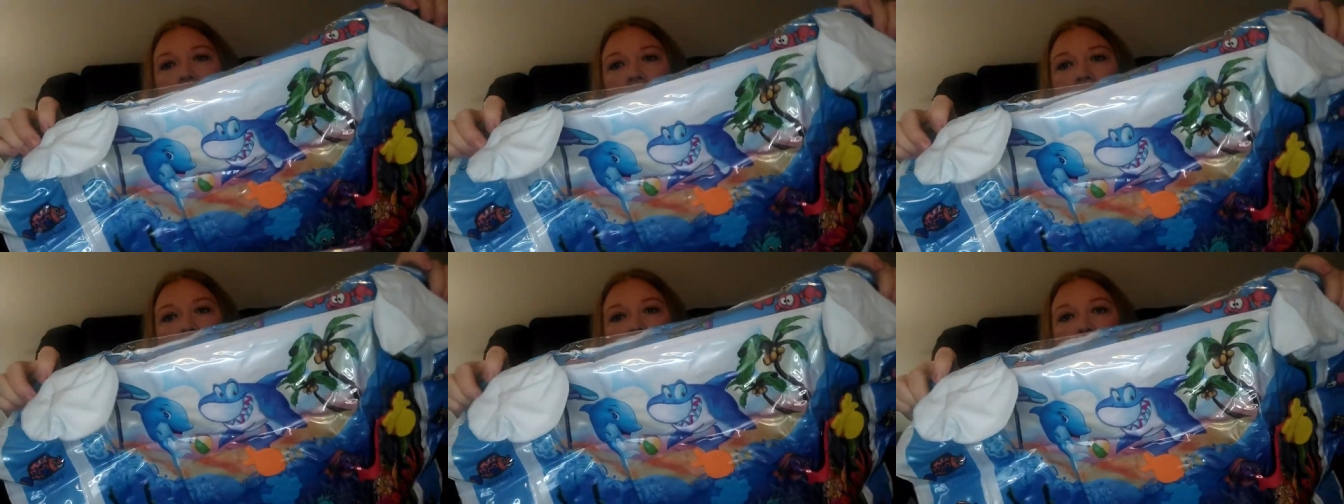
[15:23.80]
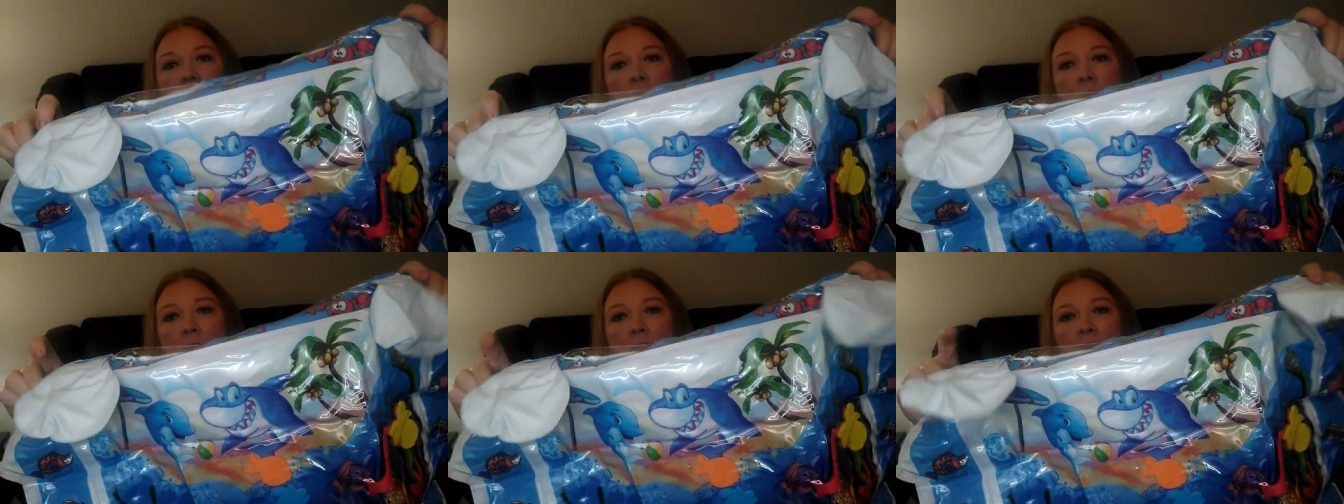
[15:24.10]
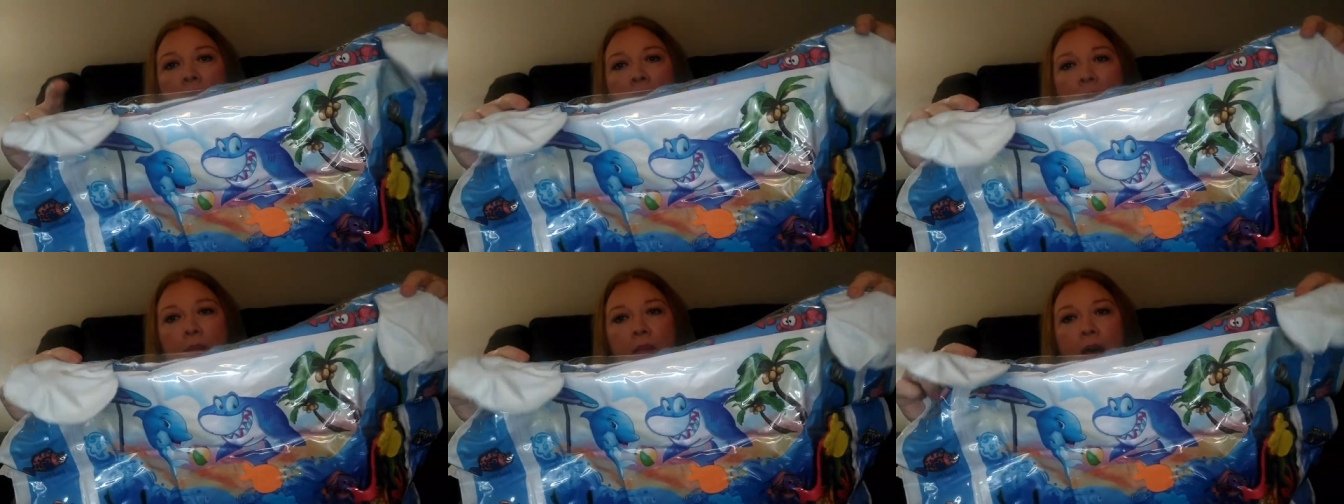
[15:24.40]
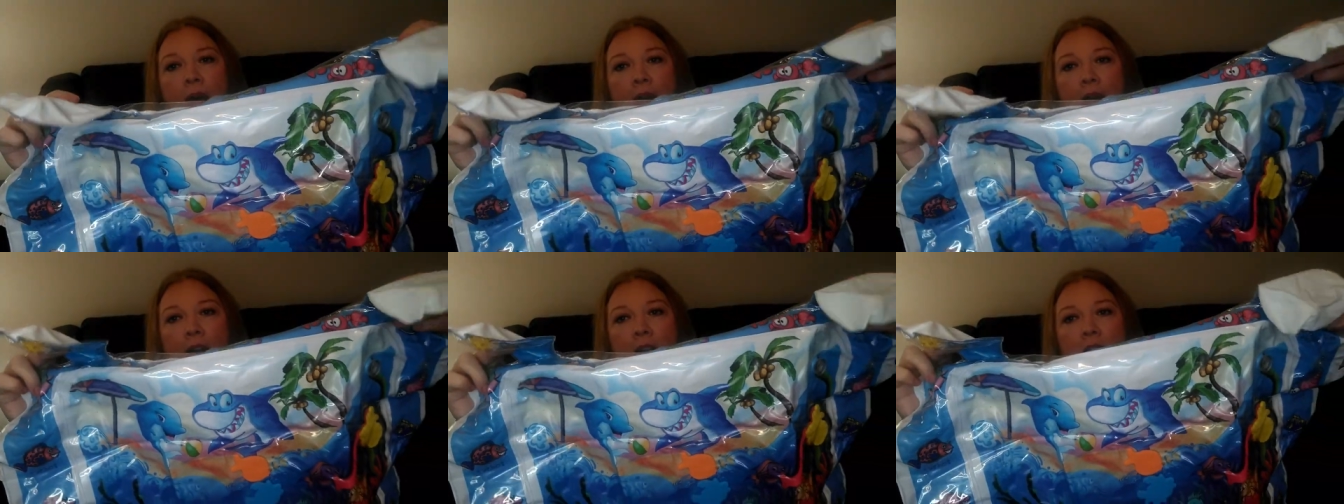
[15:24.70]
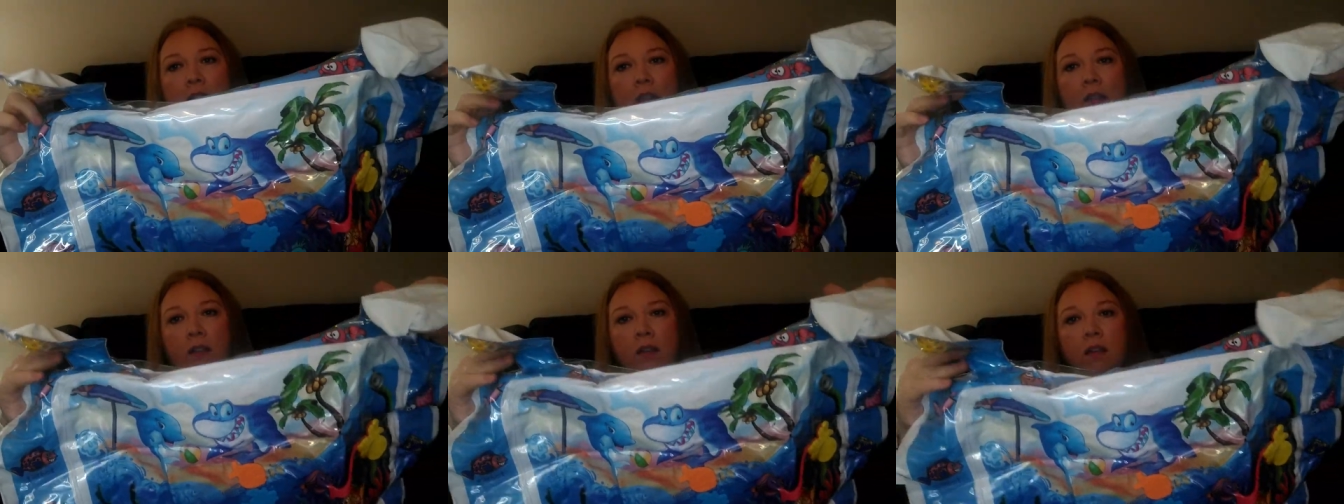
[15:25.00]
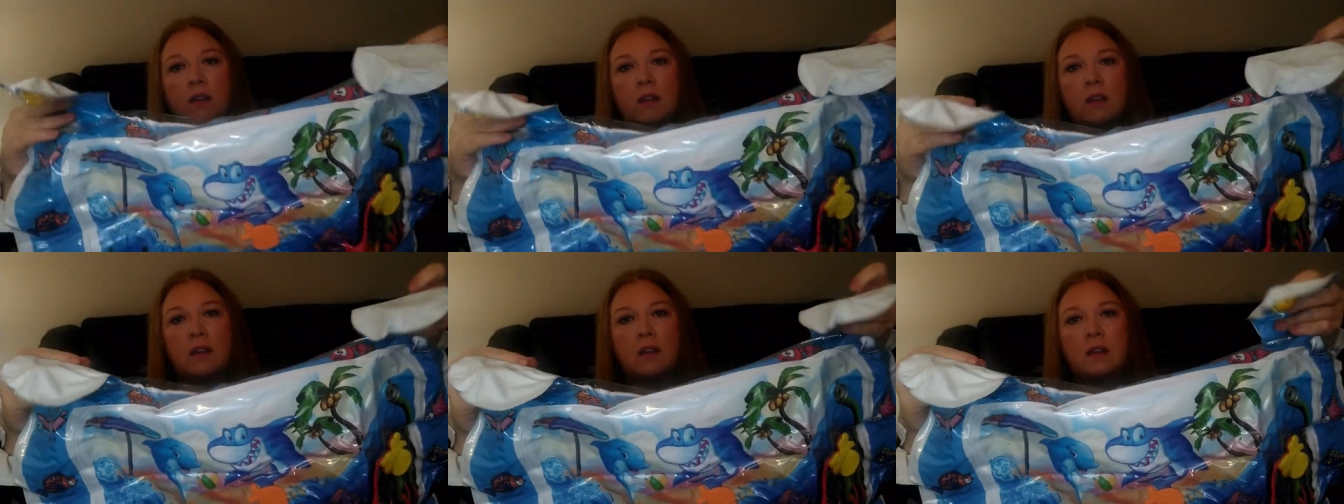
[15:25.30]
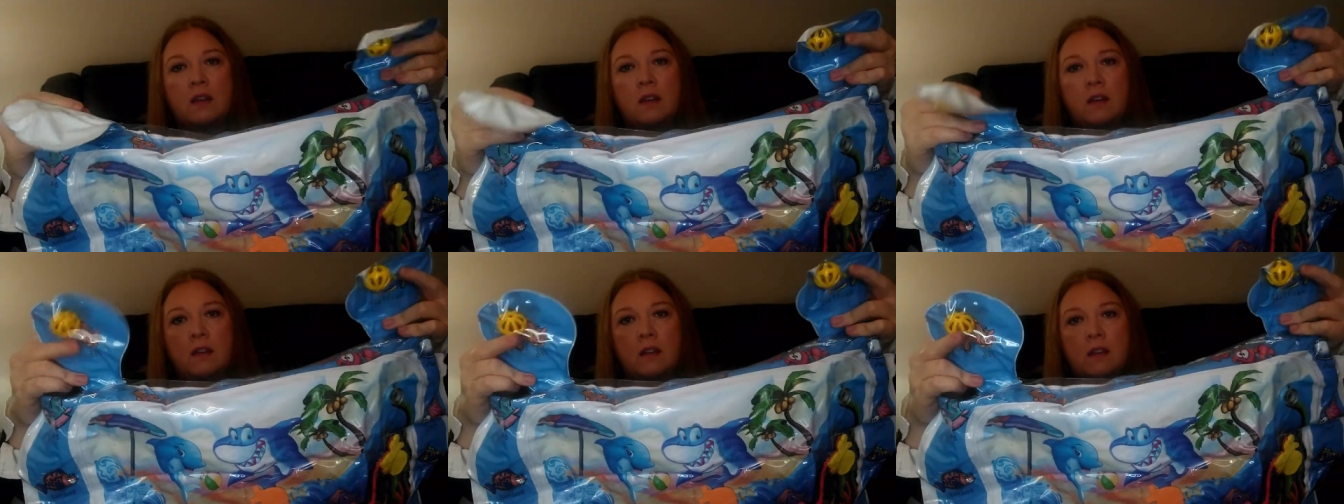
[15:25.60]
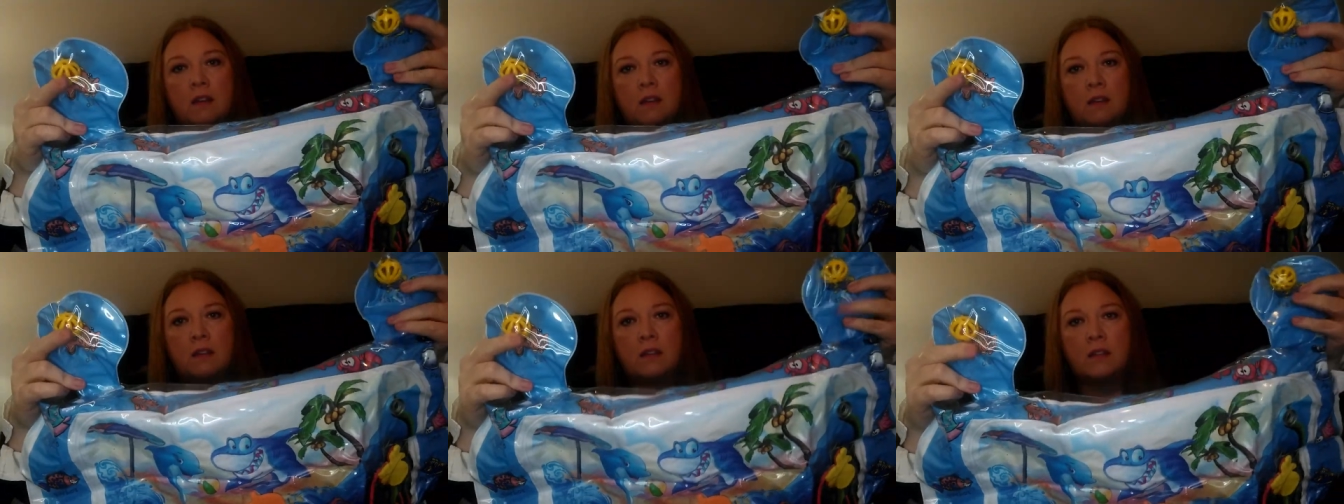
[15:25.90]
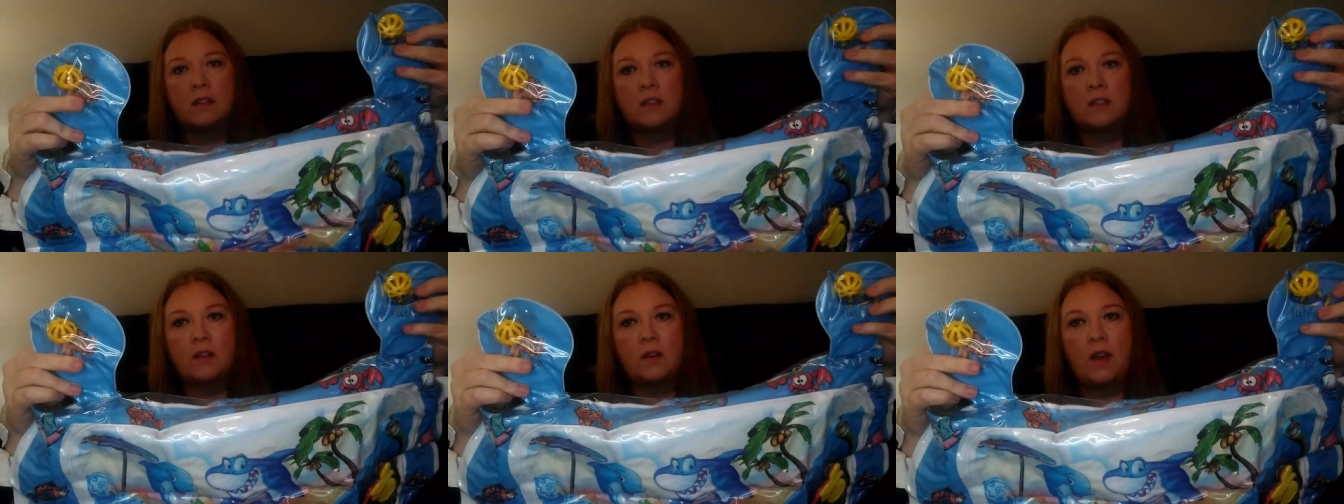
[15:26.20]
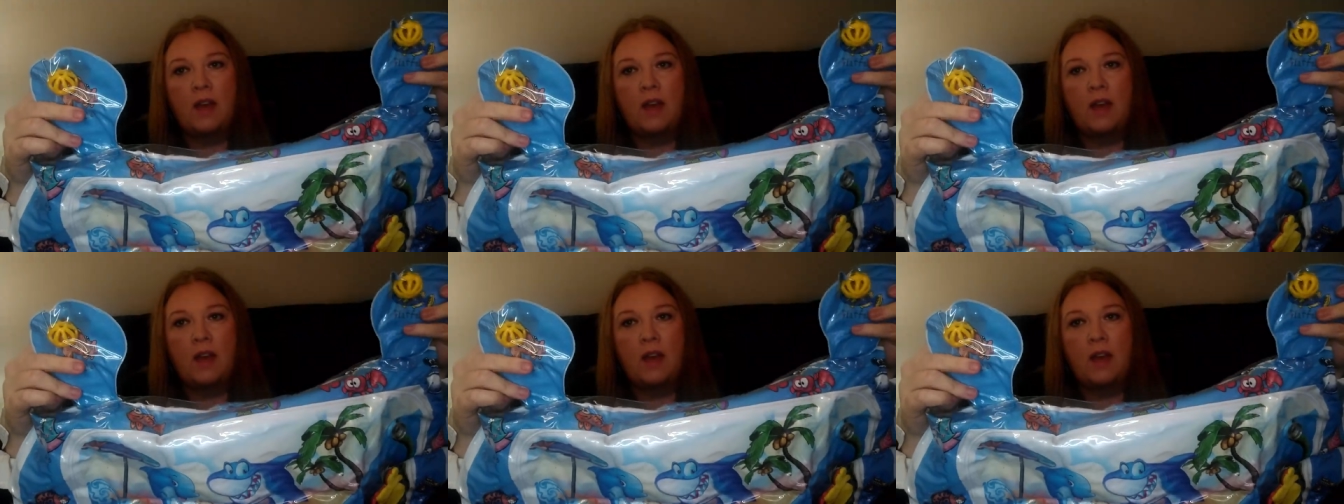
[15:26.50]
like a little play mat. So